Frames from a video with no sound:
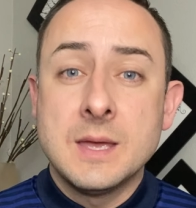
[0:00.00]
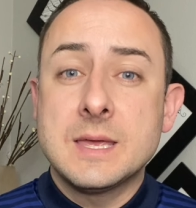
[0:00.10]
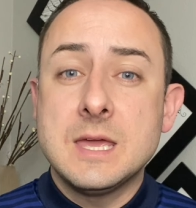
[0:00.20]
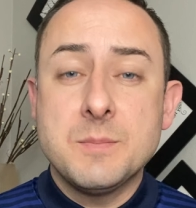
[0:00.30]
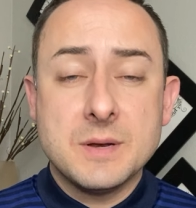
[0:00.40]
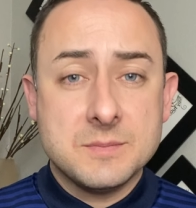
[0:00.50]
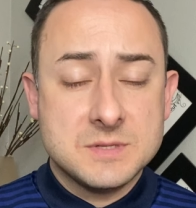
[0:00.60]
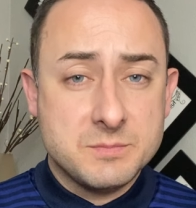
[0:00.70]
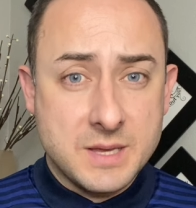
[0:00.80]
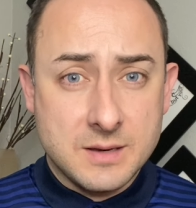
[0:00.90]
Keep it up to
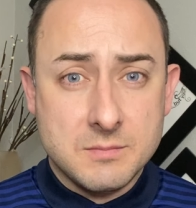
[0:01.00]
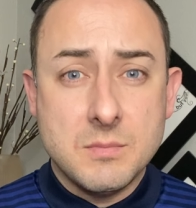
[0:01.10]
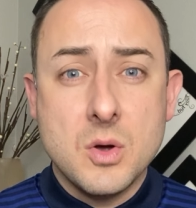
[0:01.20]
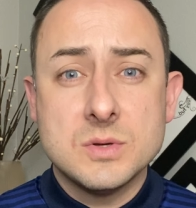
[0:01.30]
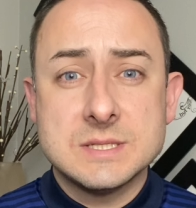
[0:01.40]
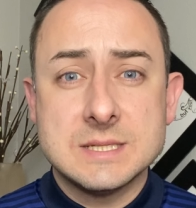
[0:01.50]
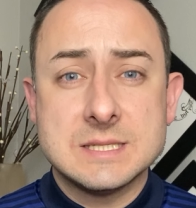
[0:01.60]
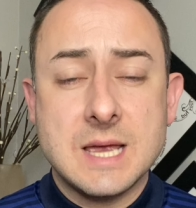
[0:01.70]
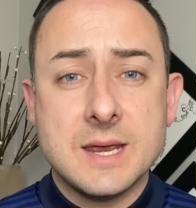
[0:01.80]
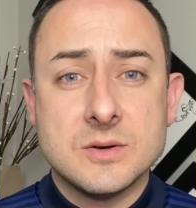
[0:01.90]
date. Most
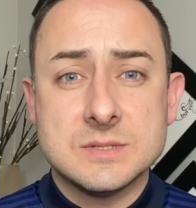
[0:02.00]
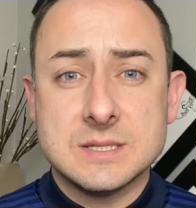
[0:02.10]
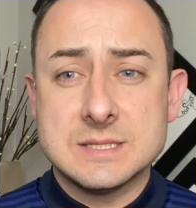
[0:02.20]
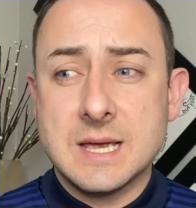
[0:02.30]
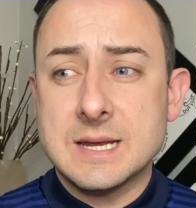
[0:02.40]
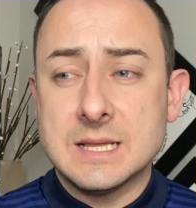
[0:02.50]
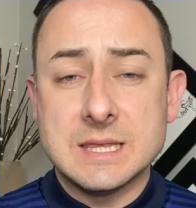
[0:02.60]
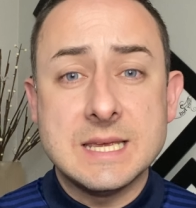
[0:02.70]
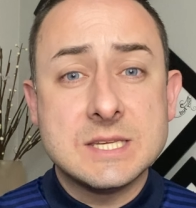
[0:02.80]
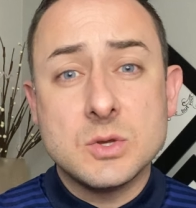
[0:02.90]
assigners assign at
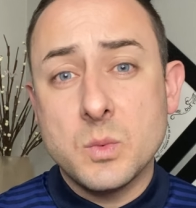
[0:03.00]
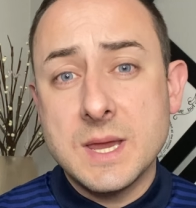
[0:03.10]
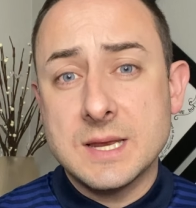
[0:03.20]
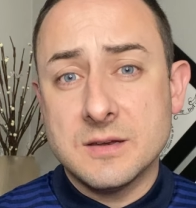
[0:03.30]
least a week in